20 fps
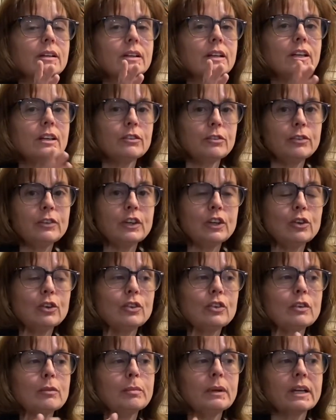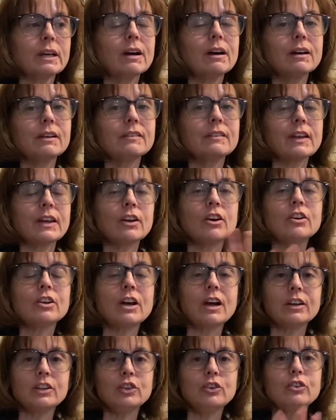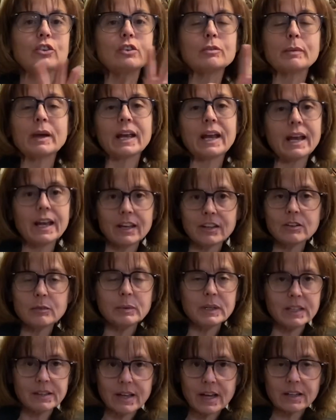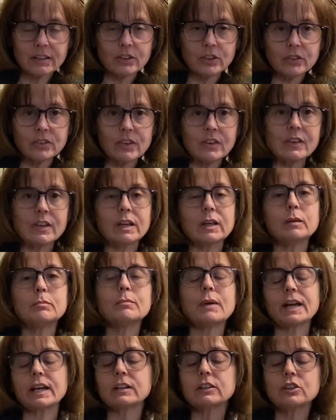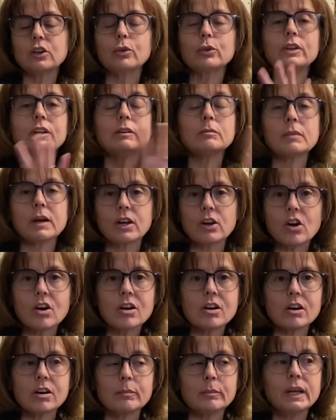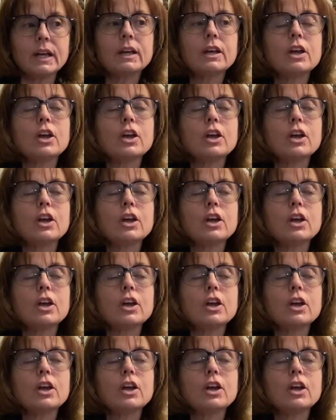confused because they are not used to my hand being that close to them, my clothing, my arm,